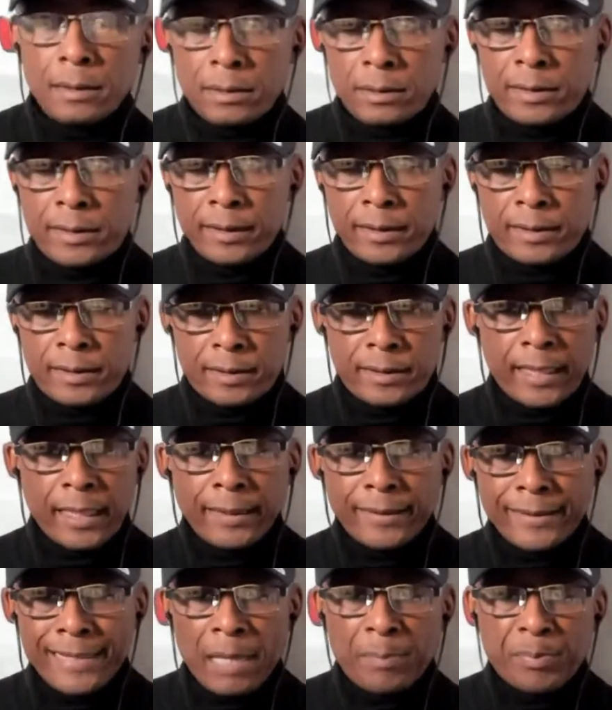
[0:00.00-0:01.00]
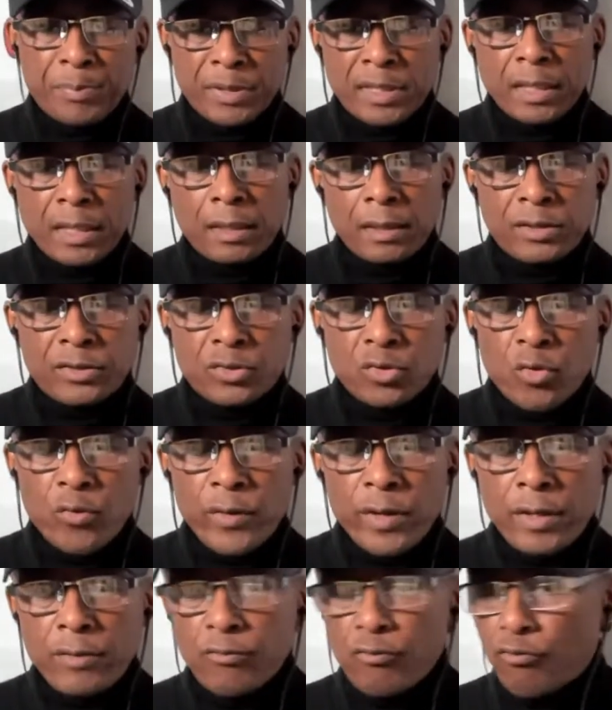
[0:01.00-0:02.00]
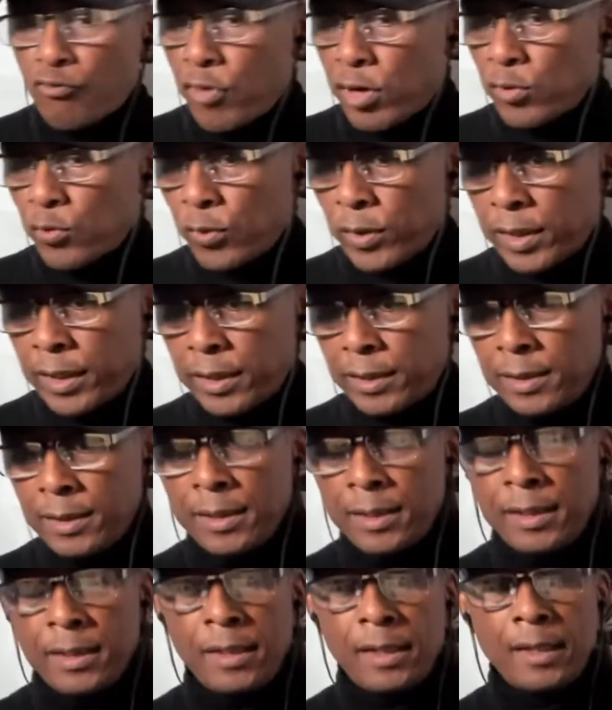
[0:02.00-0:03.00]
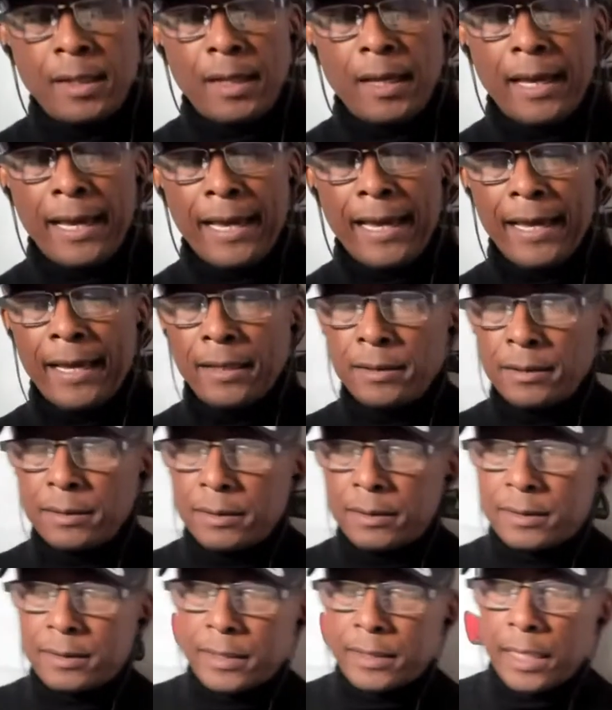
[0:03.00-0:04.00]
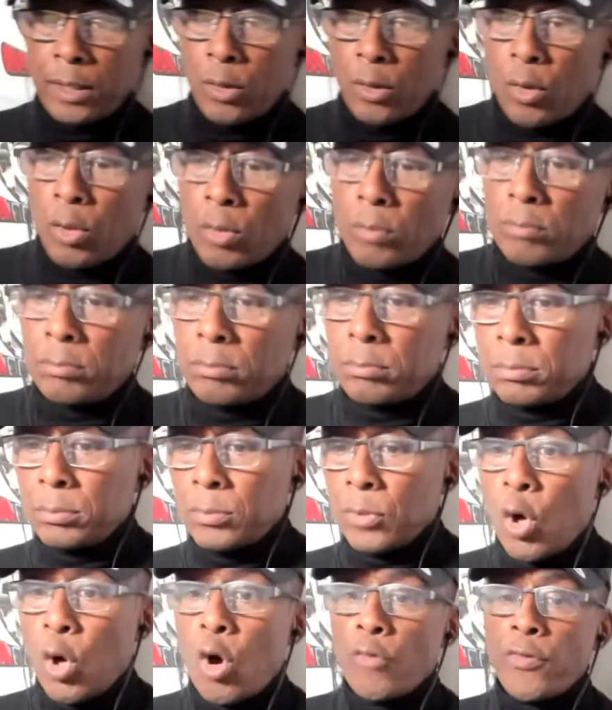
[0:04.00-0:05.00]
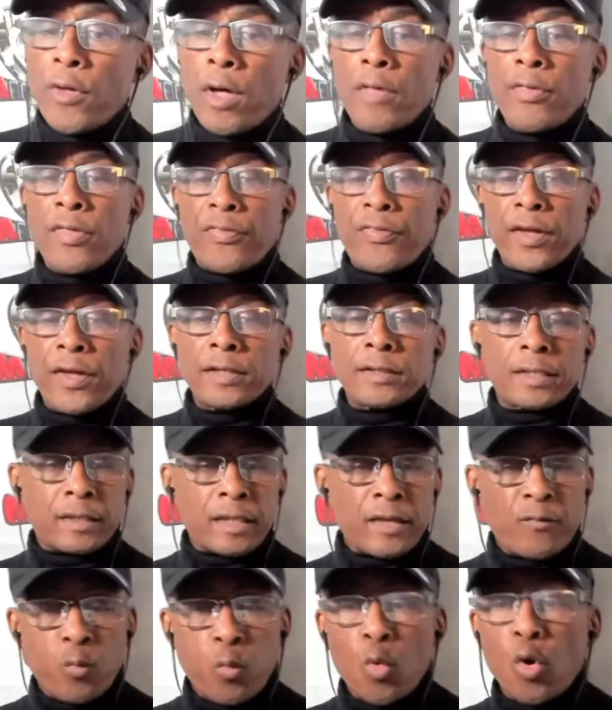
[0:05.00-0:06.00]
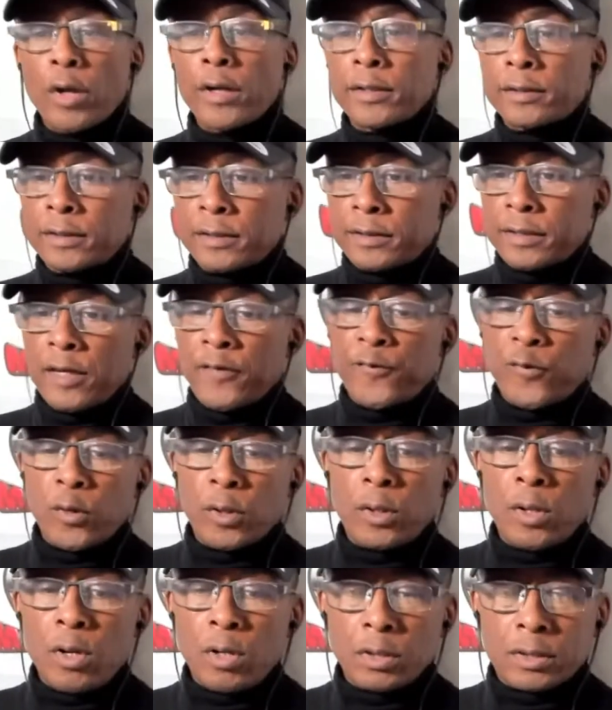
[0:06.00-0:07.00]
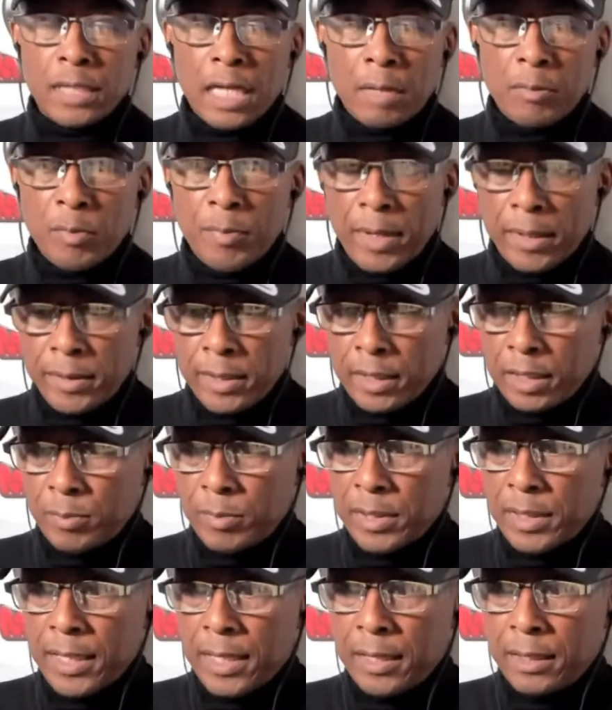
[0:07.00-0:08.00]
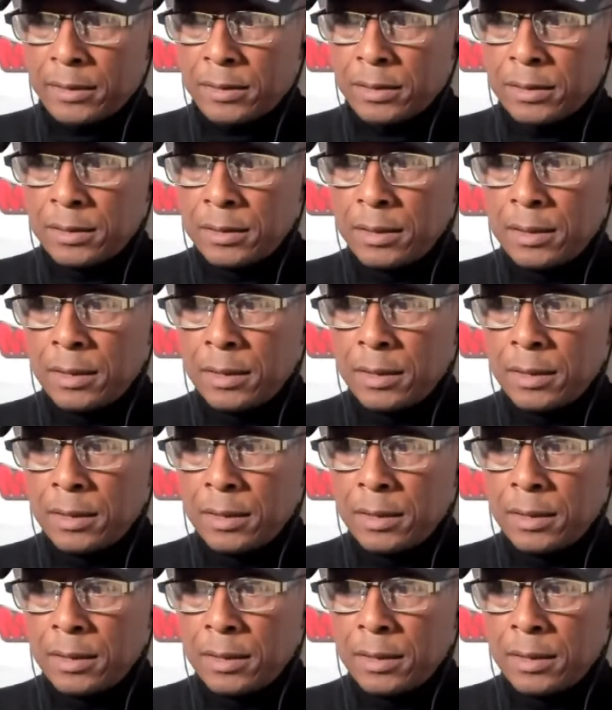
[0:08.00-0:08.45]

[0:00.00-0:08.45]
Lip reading: to take that particular story, run with it, and say all the other things that they've wanted to say for a long time about Nicki Minaj,